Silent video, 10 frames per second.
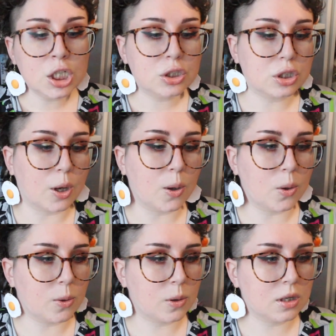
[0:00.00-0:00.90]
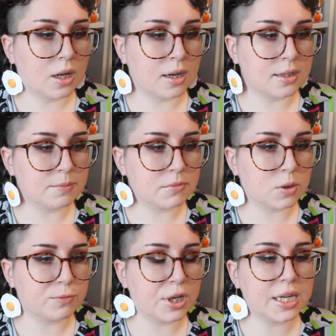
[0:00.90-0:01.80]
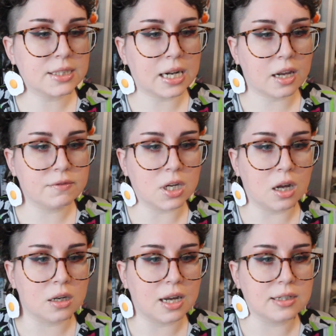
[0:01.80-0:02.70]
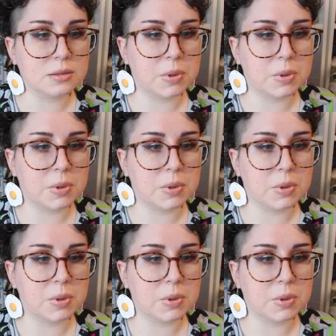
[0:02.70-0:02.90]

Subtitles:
So the reading that I've done has